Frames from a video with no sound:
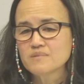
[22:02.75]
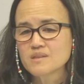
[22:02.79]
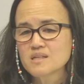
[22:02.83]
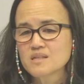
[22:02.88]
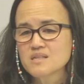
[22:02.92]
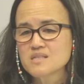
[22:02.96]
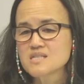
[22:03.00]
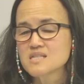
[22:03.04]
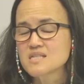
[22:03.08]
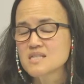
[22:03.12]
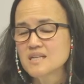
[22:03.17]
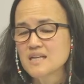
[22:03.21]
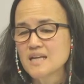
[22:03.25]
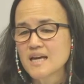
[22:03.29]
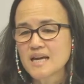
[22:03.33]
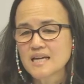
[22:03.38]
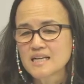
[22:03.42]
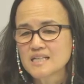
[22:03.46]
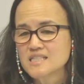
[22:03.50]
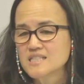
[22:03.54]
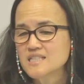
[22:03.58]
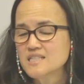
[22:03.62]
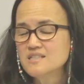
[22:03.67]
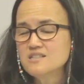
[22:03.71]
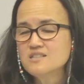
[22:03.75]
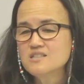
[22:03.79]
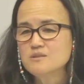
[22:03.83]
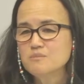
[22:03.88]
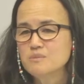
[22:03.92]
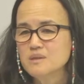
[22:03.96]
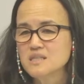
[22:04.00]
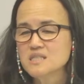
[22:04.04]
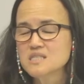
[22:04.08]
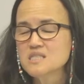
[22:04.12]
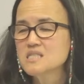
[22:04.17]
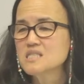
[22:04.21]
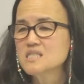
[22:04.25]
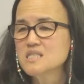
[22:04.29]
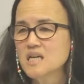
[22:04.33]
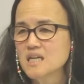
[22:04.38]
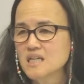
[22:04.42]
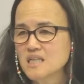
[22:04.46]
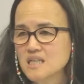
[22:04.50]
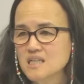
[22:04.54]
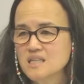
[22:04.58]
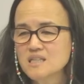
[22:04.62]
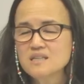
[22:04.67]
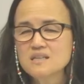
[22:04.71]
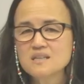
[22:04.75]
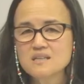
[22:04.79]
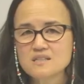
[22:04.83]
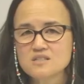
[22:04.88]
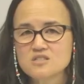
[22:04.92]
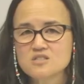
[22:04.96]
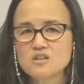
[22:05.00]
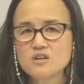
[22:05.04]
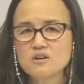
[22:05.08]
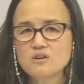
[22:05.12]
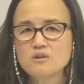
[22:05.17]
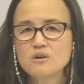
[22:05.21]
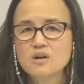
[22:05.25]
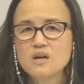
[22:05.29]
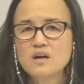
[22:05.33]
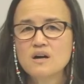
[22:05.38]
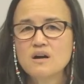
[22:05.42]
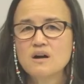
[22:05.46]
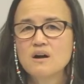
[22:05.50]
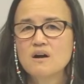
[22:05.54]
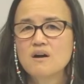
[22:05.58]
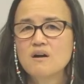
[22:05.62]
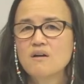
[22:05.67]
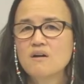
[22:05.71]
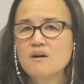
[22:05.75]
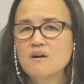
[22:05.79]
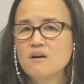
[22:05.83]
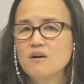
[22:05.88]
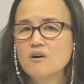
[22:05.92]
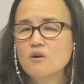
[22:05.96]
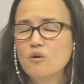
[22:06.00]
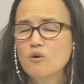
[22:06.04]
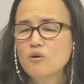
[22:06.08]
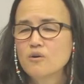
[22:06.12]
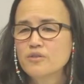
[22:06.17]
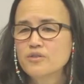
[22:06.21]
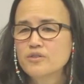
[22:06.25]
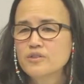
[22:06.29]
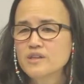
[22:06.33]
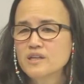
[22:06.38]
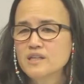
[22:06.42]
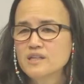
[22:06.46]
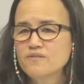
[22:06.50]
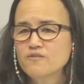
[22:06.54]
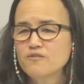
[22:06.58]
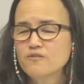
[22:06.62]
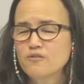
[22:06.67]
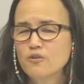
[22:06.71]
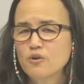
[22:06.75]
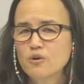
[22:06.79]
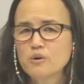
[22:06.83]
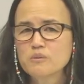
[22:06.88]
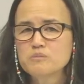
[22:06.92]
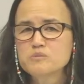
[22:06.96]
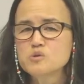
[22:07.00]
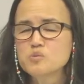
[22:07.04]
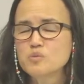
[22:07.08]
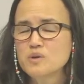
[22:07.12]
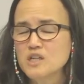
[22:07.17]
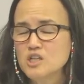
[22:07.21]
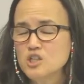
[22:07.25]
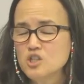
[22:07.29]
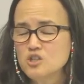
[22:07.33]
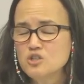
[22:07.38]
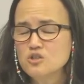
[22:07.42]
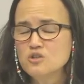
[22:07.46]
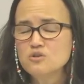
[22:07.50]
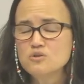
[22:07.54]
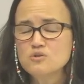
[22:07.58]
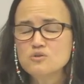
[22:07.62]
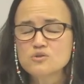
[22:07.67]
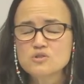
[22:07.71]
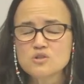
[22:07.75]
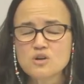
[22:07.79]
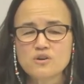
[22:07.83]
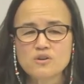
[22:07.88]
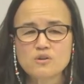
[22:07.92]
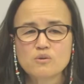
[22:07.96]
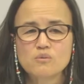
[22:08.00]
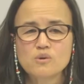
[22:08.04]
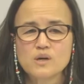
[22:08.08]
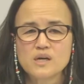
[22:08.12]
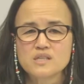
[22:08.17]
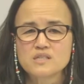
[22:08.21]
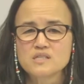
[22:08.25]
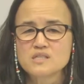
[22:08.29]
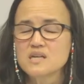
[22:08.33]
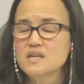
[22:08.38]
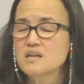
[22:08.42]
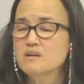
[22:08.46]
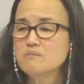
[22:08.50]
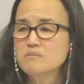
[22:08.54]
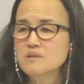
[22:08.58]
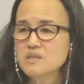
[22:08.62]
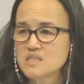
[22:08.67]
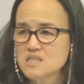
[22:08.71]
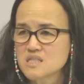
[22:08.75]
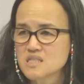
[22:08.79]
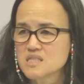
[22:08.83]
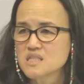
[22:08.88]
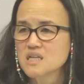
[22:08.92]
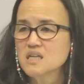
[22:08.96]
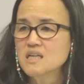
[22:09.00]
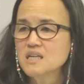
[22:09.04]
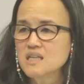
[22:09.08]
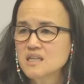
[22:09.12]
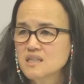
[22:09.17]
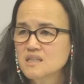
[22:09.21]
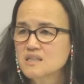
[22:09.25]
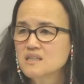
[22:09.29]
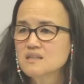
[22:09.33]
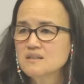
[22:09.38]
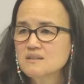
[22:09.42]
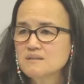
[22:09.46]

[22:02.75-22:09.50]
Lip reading: selected to be studied. And so the forms we use are the ones that have been studied.